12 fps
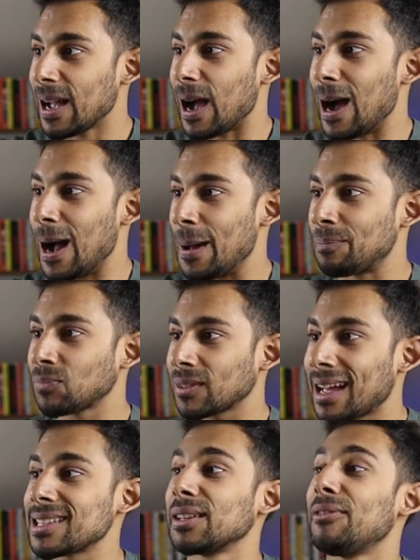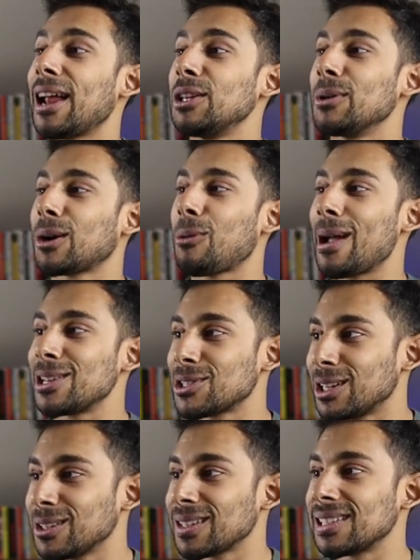Um, that's the value
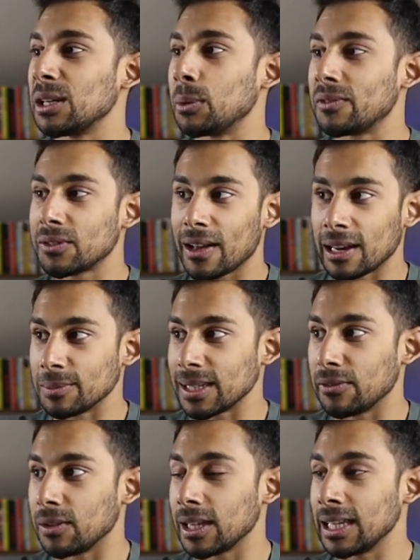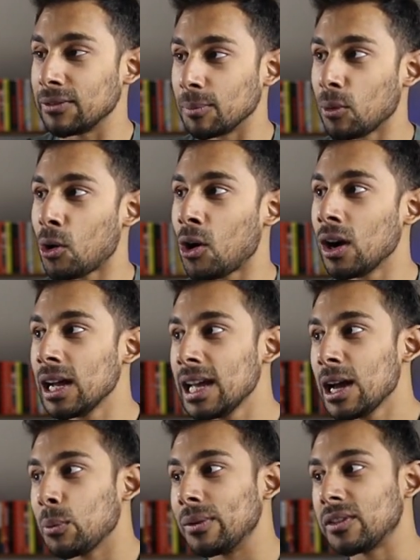equation. You can see we've developed even, even more.
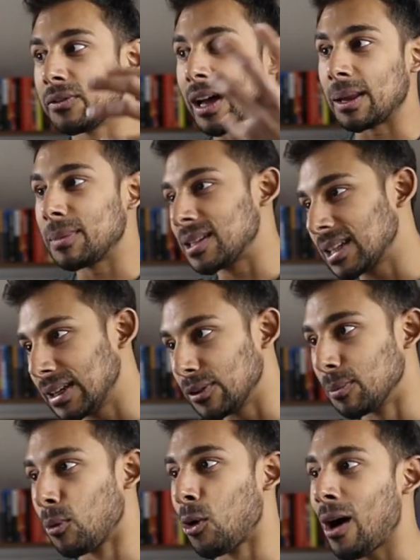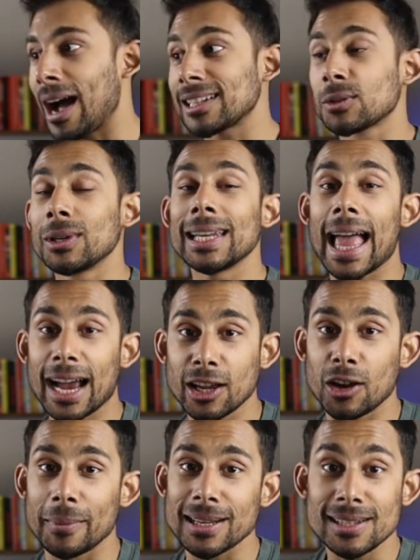We've developed this even more. I had to read
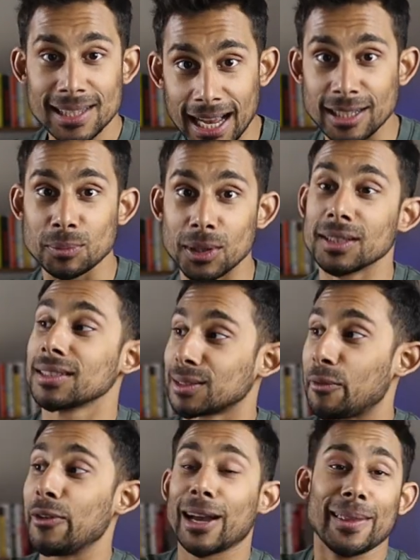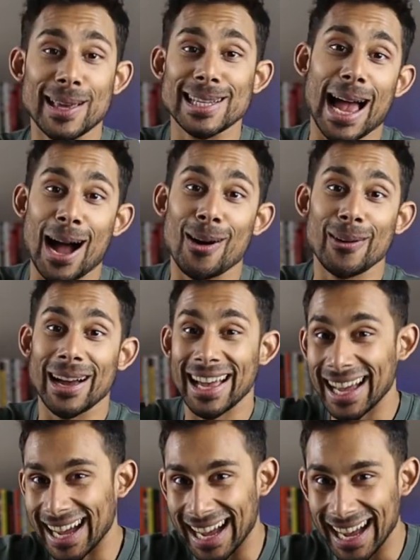economics textbooks to figure this out.
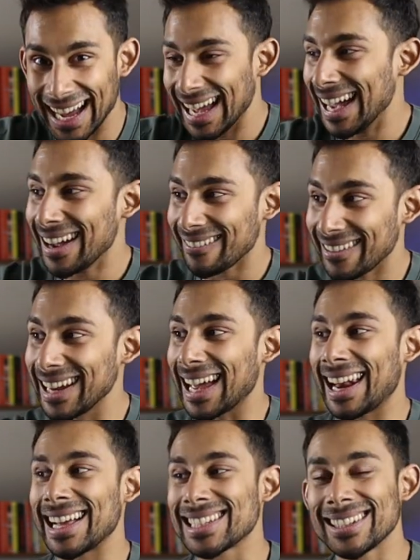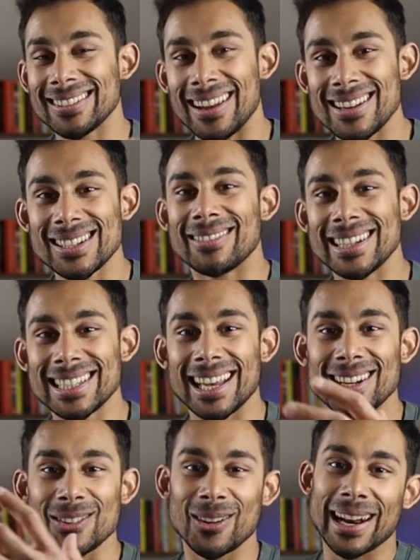and I had to do loads of
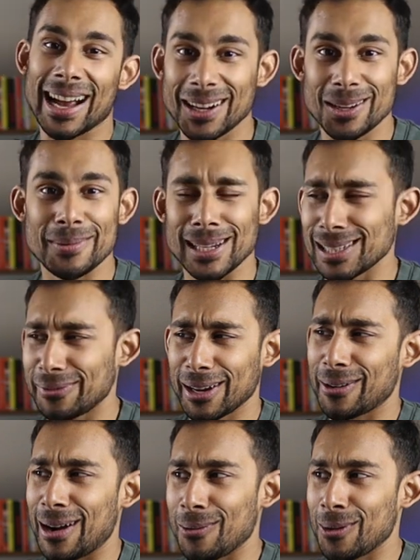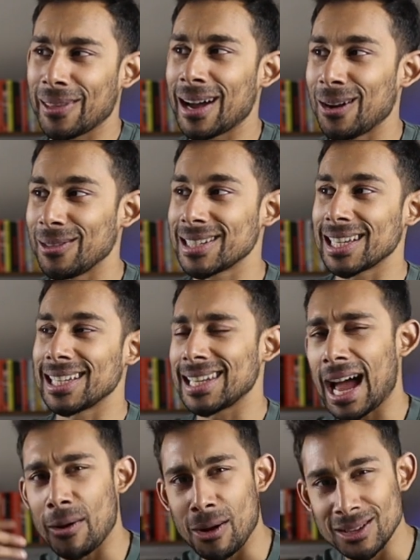research on economics to figure out what the hell this is and
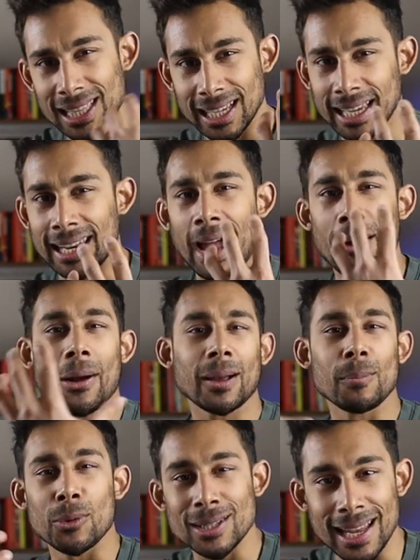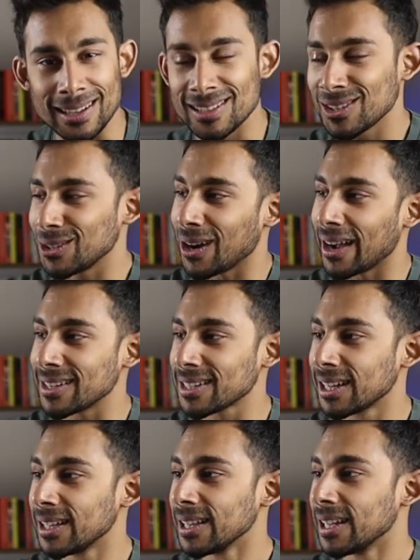how I was thinking, how I could present it to you guys.
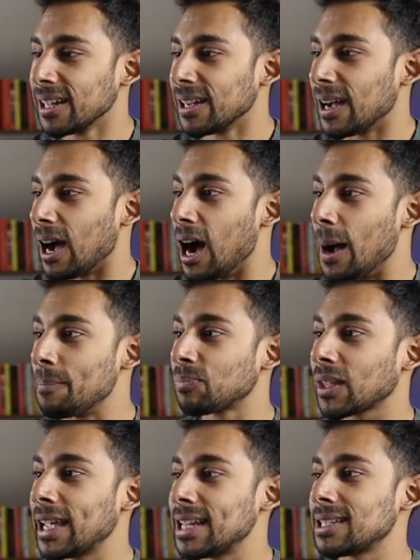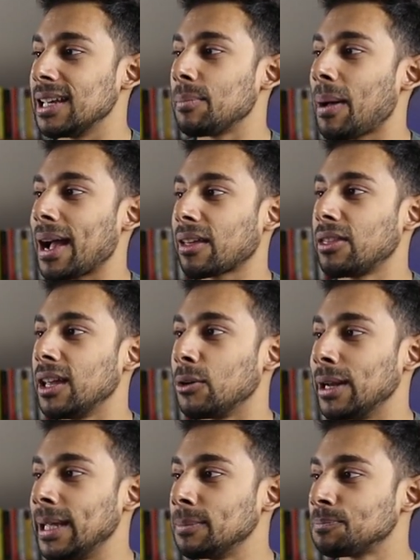Um, here's impact
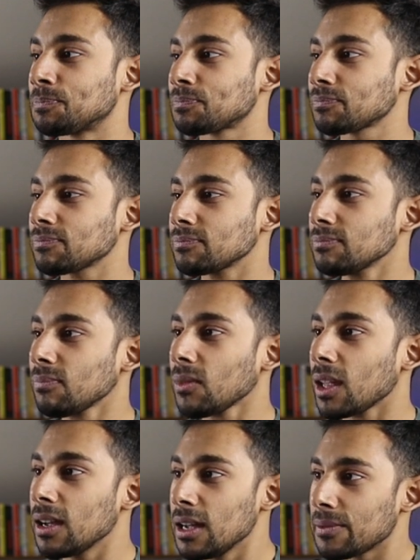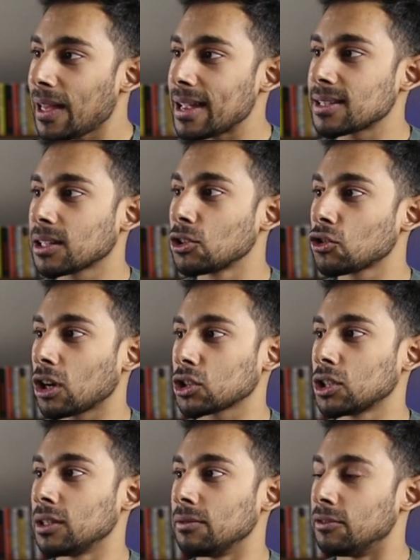theory. That's the
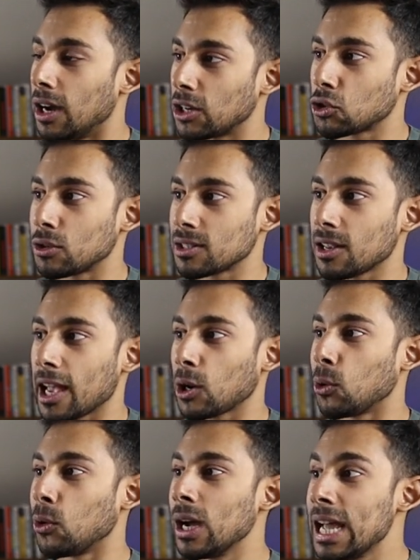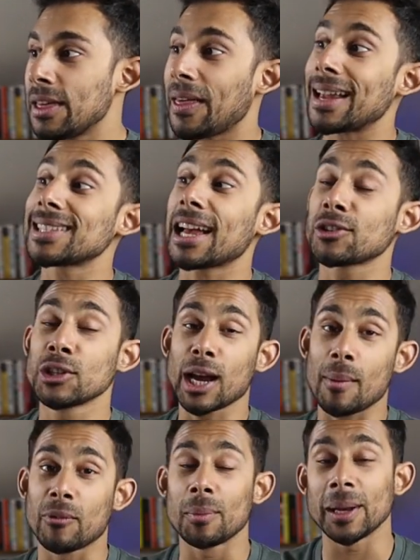construction virtuous cycle. That's actually
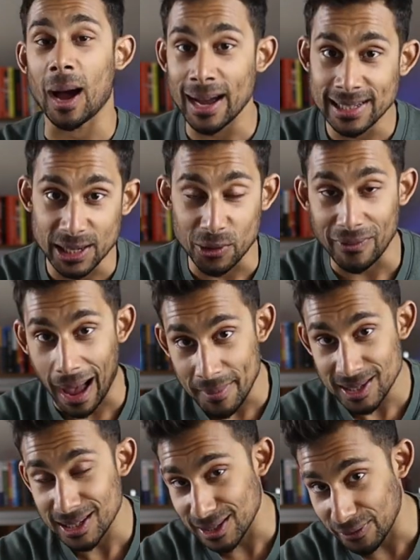come from an idea of Amazon's